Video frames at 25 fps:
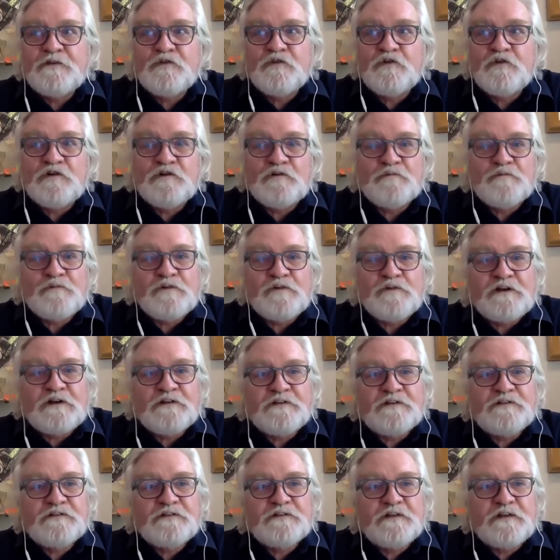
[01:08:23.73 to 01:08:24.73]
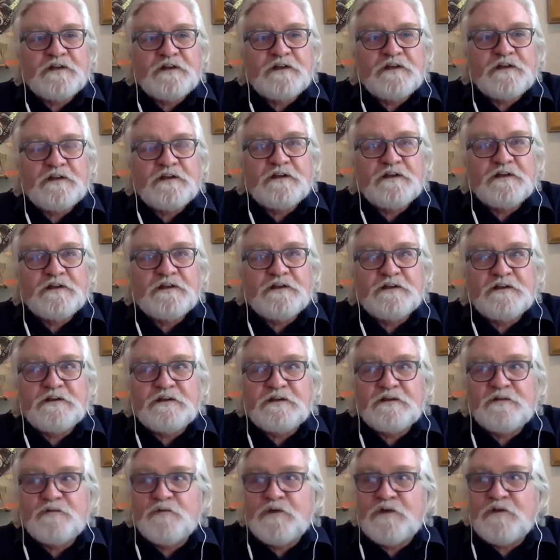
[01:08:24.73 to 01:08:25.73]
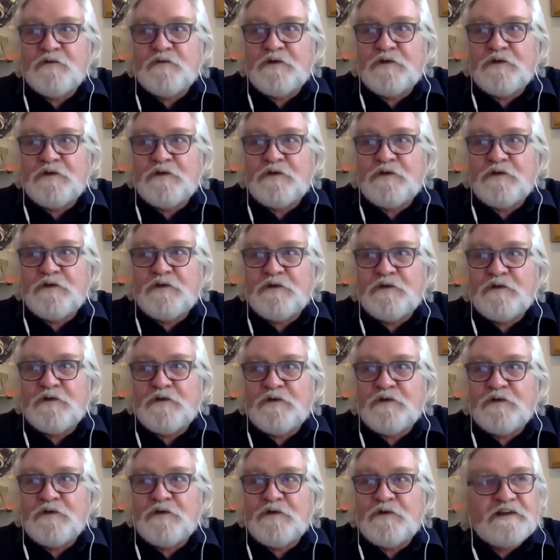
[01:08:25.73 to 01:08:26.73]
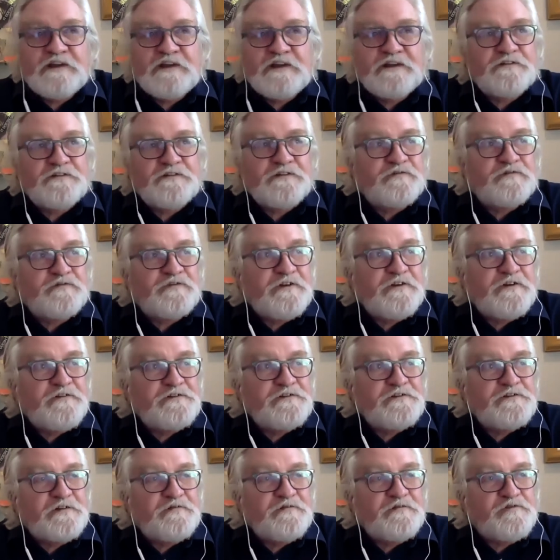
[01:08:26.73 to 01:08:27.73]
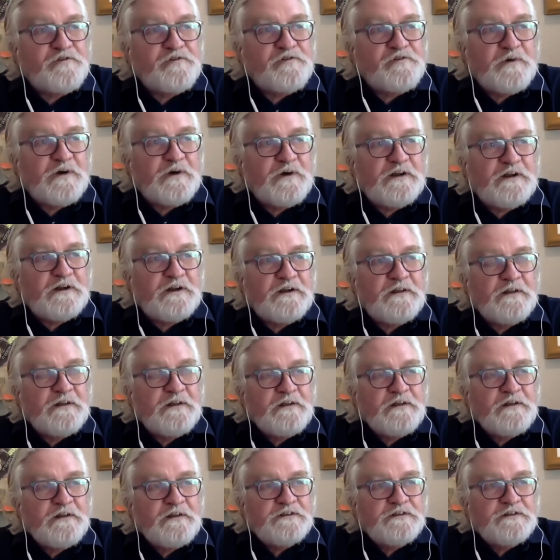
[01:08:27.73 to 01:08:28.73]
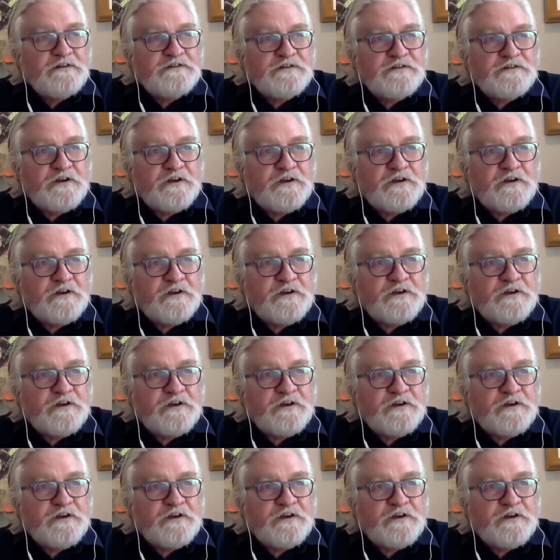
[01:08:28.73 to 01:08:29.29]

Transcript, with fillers: oil price, uh, where went into negative territory for a while. So